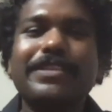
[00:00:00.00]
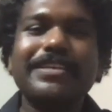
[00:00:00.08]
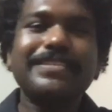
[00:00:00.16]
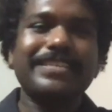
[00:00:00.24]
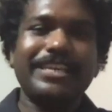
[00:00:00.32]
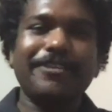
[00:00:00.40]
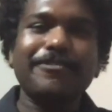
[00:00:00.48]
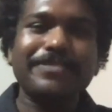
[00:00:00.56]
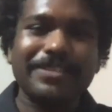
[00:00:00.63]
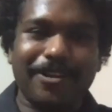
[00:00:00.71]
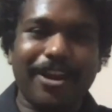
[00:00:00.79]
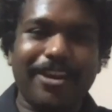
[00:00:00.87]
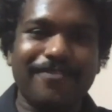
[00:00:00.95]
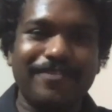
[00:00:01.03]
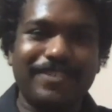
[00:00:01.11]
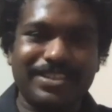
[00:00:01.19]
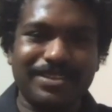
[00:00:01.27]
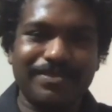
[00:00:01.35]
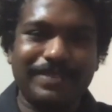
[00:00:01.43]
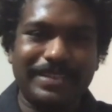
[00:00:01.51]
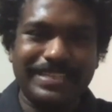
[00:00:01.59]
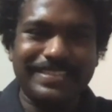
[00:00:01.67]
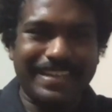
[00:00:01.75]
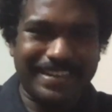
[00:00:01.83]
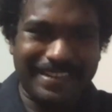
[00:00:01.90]
gives a lot of
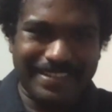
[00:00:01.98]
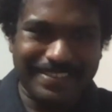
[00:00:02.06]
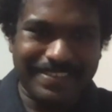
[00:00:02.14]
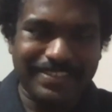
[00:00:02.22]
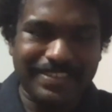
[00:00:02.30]
decentralization.